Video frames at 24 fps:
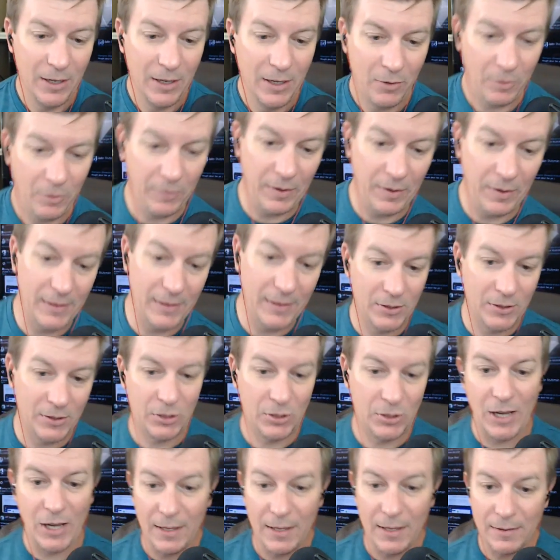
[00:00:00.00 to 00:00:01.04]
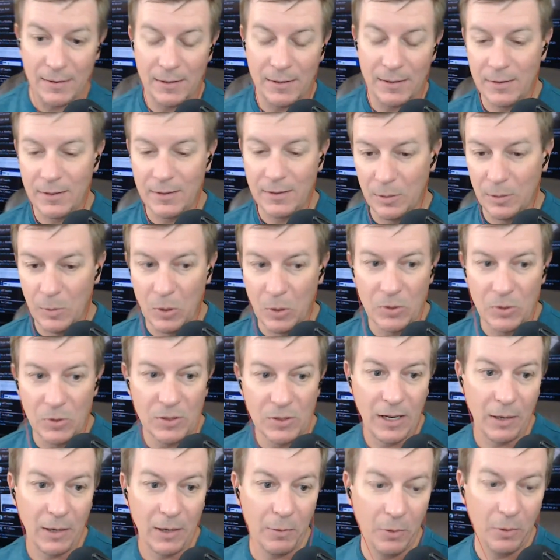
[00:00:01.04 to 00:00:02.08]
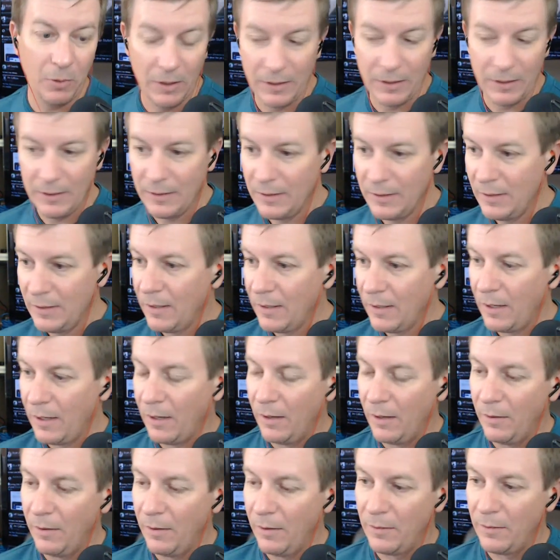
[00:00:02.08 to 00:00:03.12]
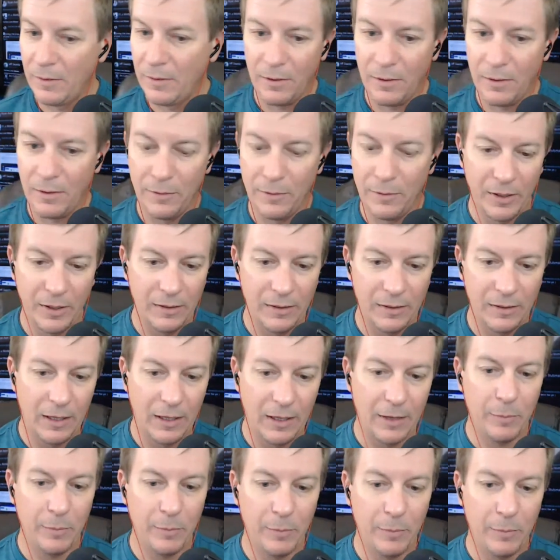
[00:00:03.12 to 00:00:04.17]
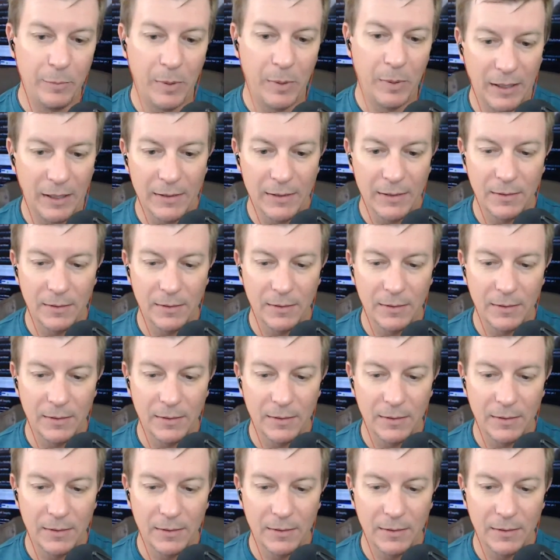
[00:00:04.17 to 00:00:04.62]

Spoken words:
We've had this chat since almost day one of live podcast.